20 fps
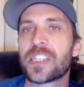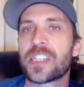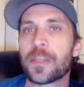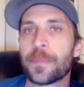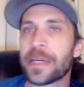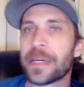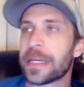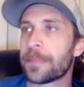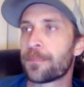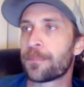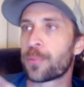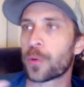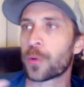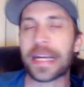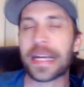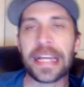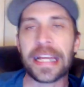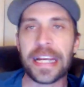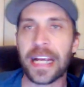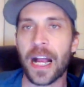be
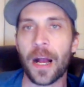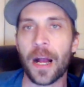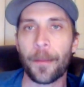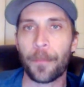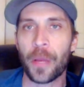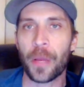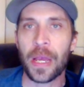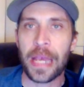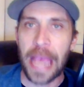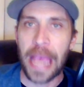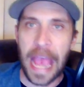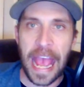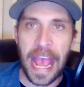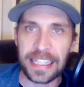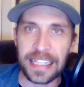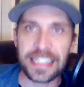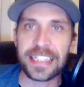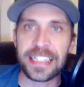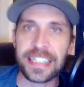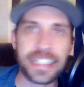bringing up
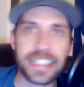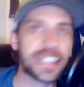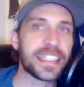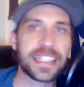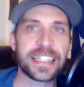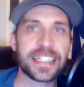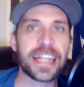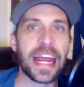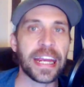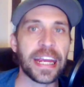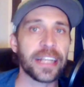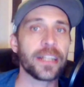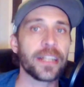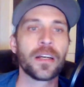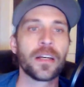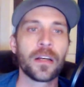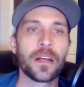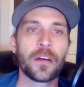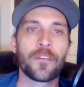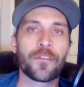NC State
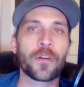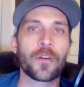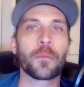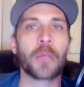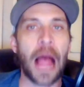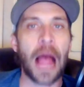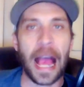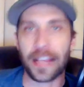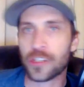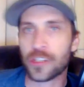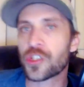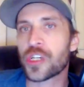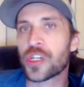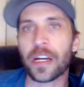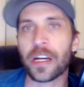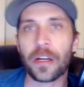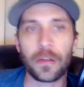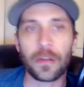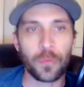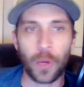from last
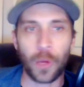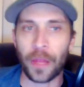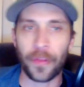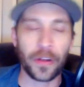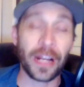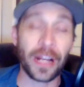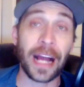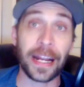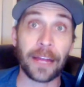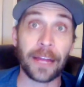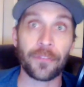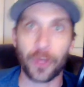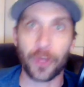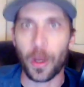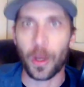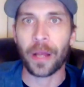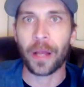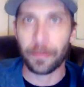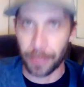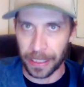year, whether not
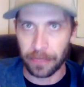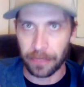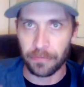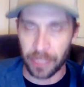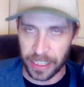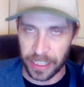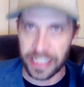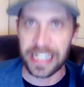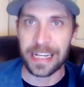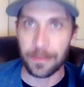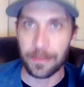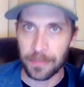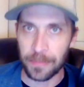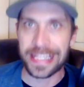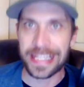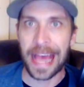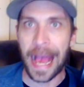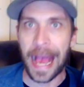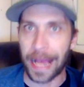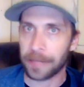everyone, but the teams
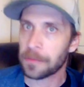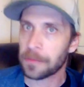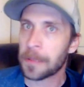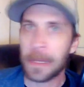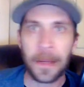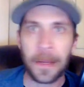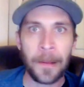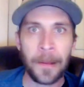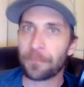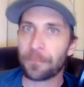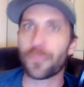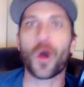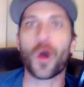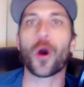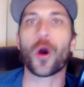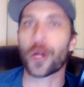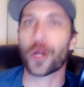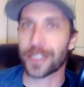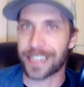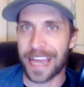that
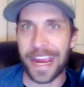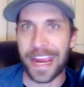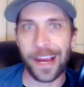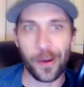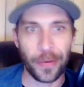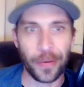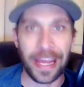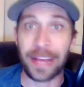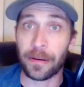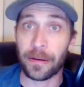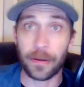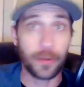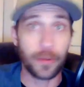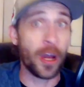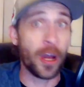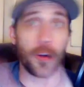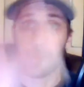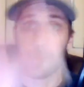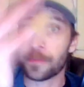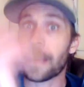are down. And who
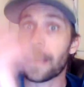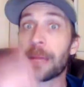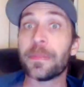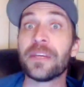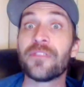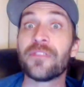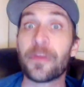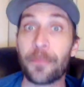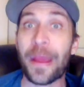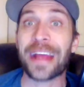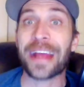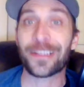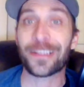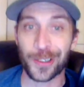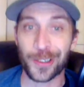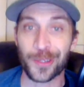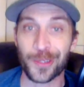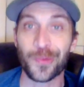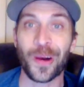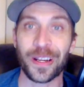knows, maybe even
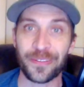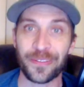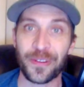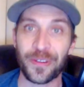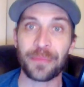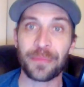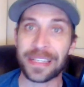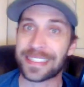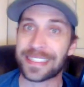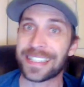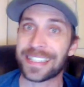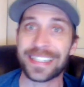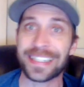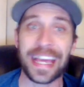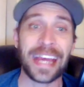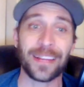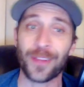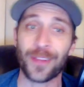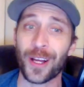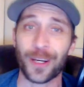Baylor's one of them that says,
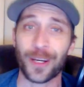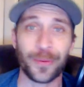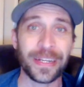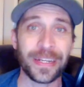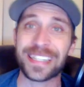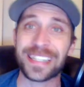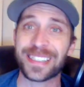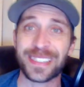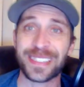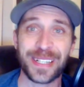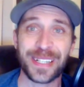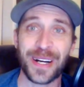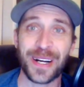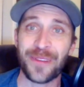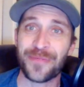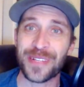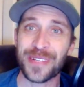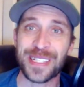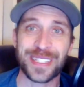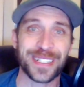hey, look, we get to the
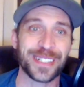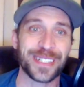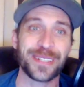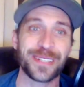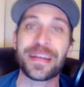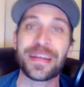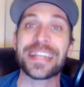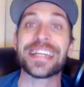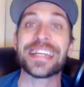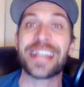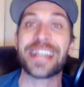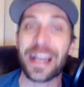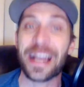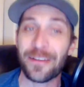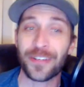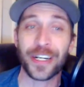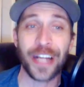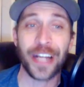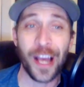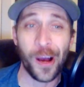conference tournament. You
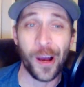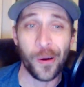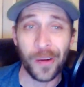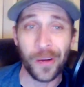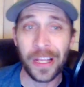never know.